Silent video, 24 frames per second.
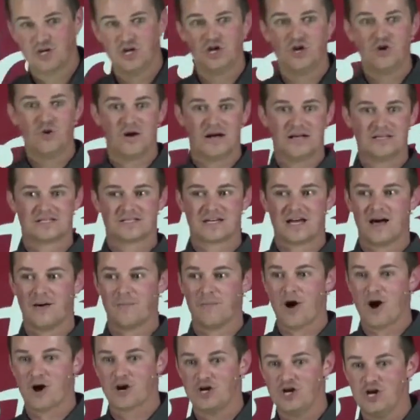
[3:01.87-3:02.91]
the new has
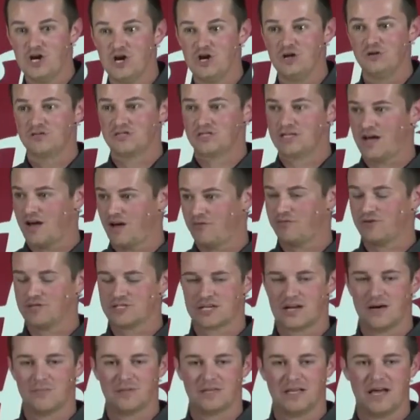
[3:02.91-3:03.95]
come. Our new self
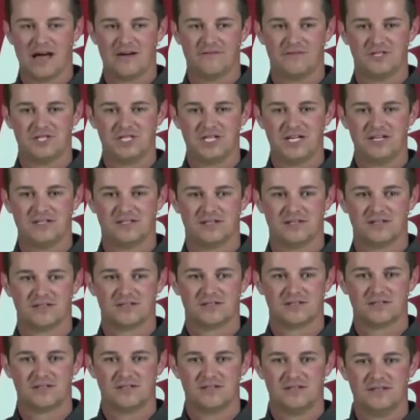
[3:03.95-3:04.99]
has come alive in
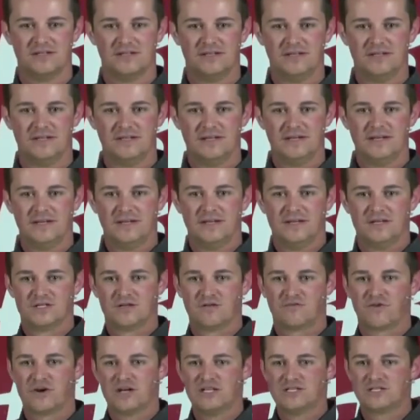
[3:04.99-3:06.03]
Jesus.
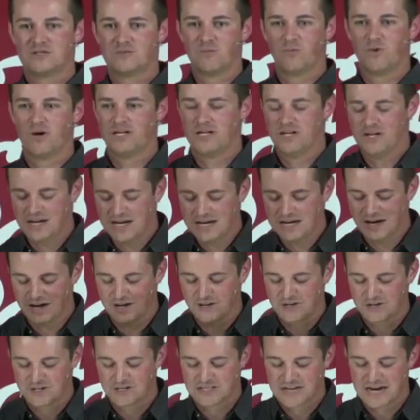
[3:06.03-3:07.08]
So, friends, what you need
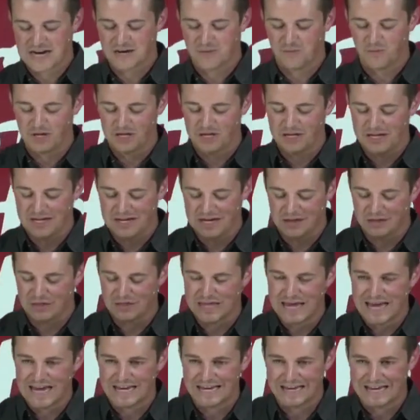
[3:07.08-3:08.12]
to understand and what you need to
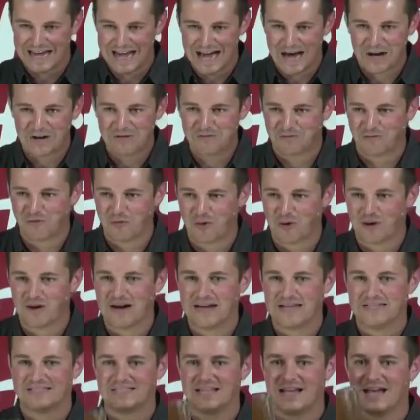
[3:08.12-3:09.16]
thank God
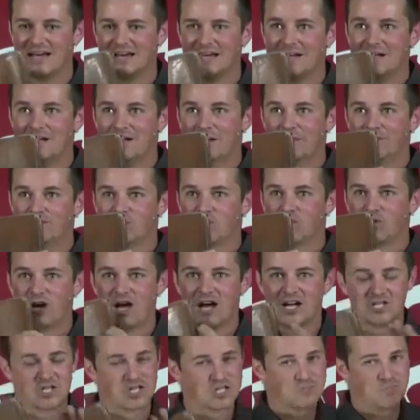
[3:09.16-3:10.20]
for is that
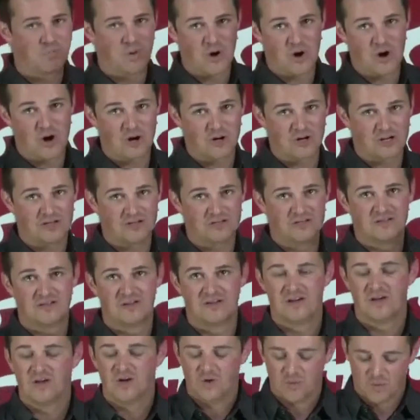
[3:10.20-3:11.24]
we're not just
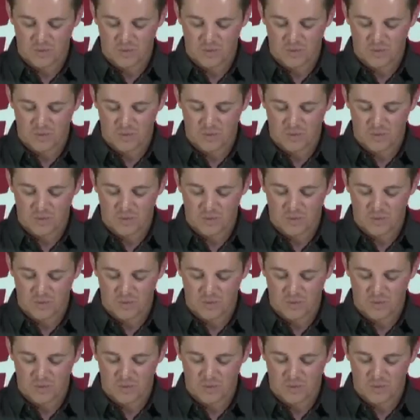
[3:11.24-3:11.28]
pardoned,